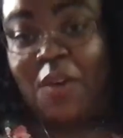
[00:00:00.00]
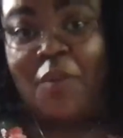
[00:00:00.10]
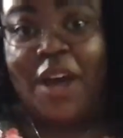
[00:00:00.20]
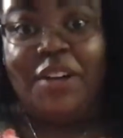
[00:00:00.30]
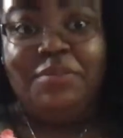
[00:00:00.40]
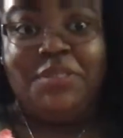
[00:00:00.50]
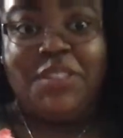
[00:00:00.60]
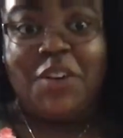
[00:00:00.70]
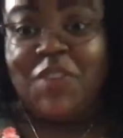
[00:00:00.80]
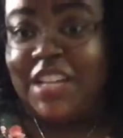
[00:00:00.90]
Well,
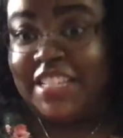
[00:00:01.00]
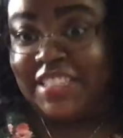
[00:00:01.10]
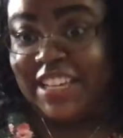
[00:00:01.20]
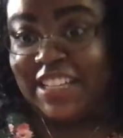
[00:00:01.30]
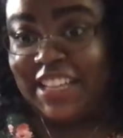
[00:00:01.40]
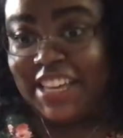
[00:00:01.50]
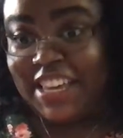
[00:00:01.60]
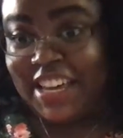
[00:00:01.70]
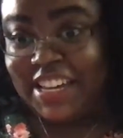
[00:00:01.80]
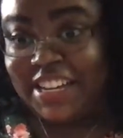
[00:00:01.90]
no one has said they
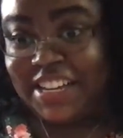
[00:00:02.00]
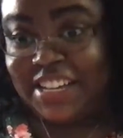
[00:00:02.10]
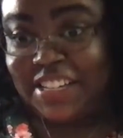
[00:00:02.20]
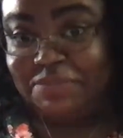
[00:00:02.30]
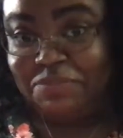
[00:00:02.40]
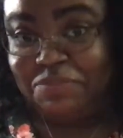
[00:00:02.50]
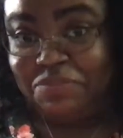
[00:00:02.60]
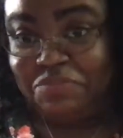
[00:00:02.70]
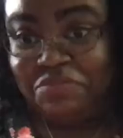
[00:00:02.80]
can't um